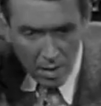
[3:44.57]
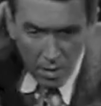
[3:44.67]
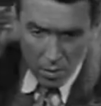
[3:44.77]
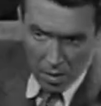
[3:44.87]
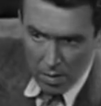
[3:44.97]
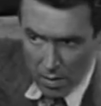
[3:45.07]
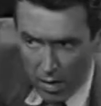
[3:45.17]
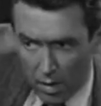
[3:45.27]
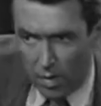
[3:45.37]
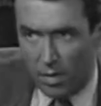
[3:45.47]
Well,
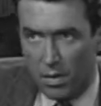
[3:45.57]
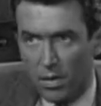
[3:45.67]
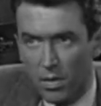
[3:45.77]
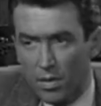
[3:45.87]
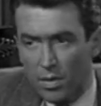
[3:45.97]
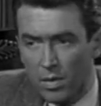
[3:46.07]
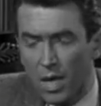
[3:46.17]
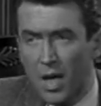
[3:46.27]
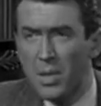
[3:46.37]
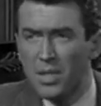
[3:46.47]

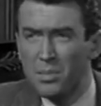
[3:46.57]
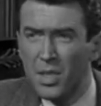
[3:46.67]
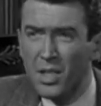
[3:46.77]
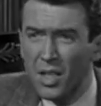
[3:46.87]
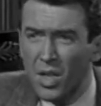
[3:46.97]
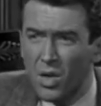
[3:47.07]
how about the building and loan?